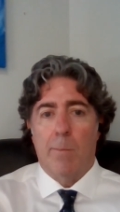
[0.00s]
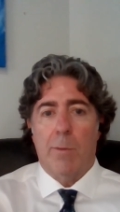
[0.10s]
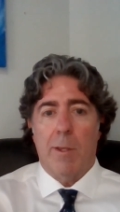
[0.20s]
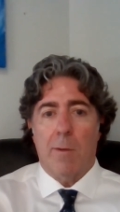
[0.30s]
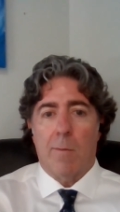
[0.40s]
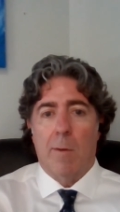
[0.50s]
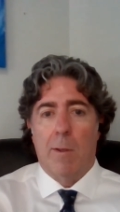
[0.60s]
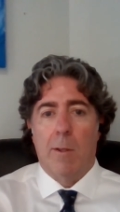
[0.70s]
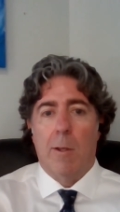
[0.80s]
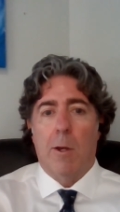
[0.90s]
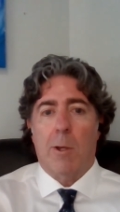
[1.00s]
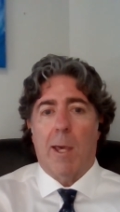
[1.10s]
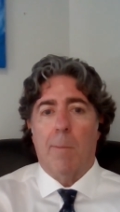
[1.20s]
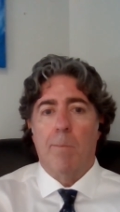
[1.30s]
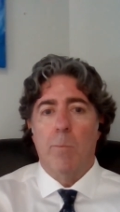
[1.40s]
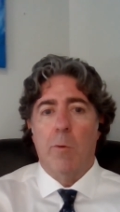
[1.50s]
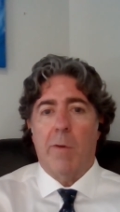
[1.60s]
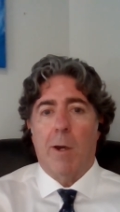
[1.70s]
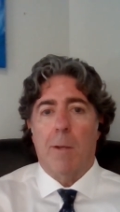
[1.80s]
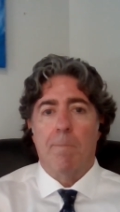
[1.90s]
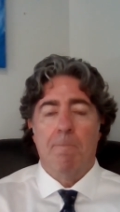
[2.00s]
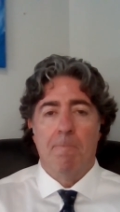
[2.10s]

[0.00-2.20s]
Please. Okay, moving on.